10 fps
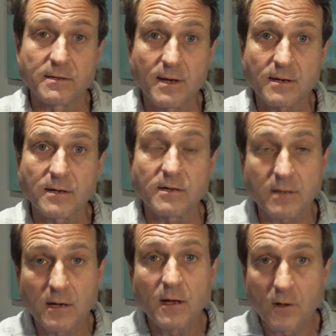tug
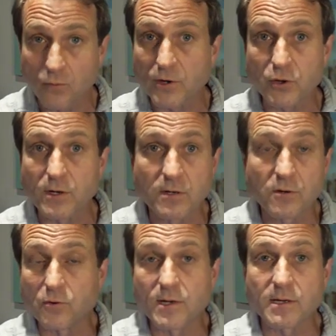test, which you can
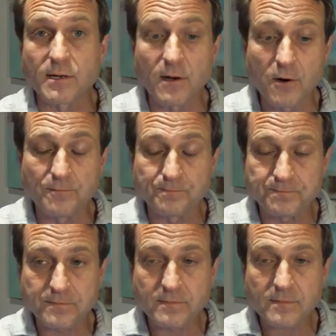do easily at home.
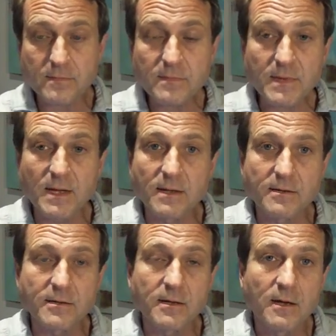
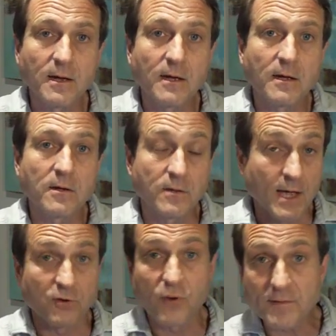
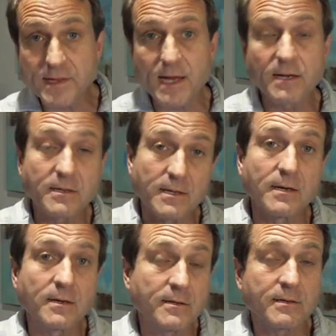12 seconds
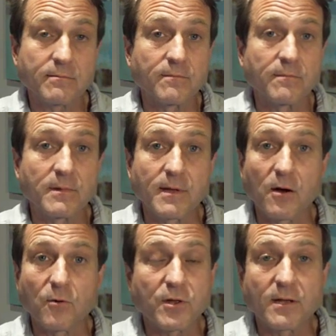is
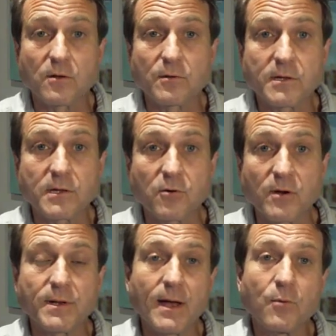there, which I don't disagree,
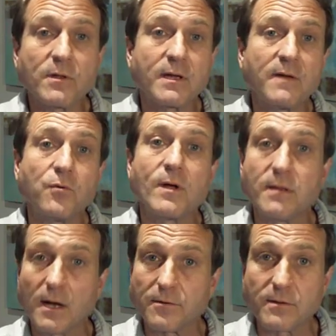but I want to give you
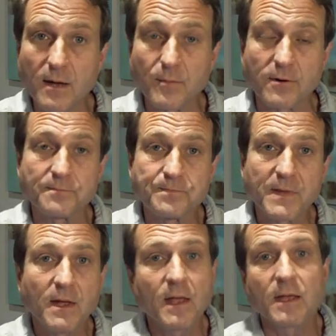another number.
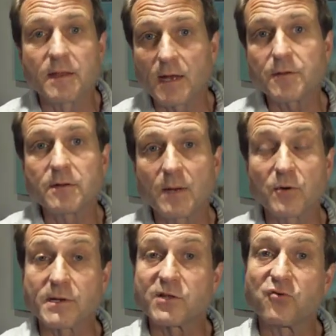The other number
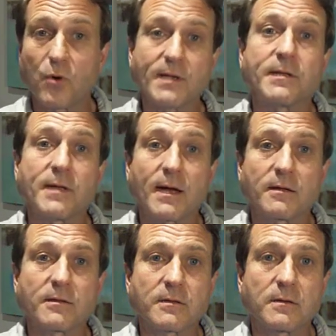is 20
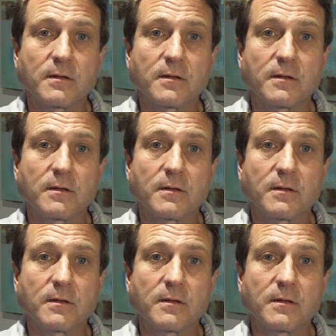seconds.